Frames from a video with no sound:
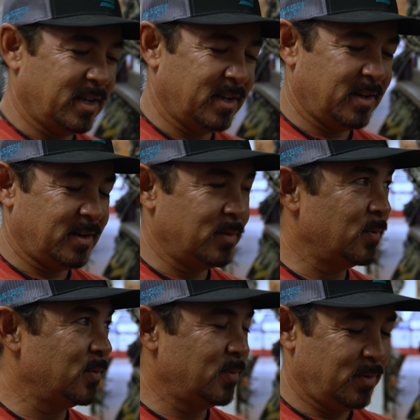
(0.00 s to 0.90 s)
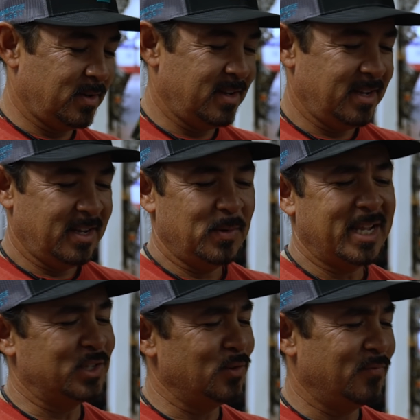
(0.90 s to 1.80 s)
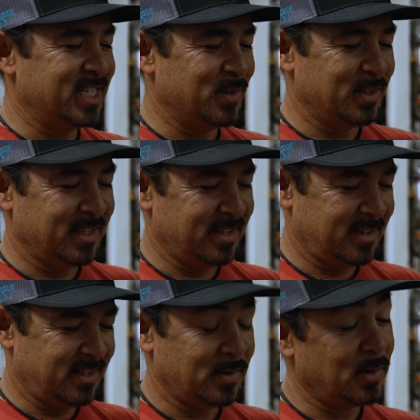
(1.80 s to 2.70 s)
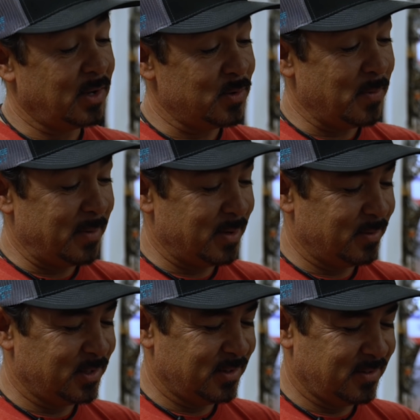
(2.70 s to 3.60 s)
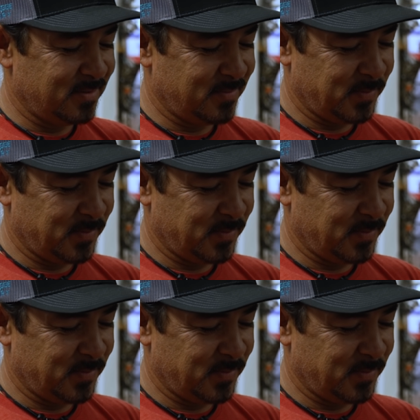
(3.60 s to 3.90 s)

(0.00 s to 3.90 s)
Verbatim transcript: It. Can't shoot 50 with it. Oh, come on. 50 pounds? You might be able to.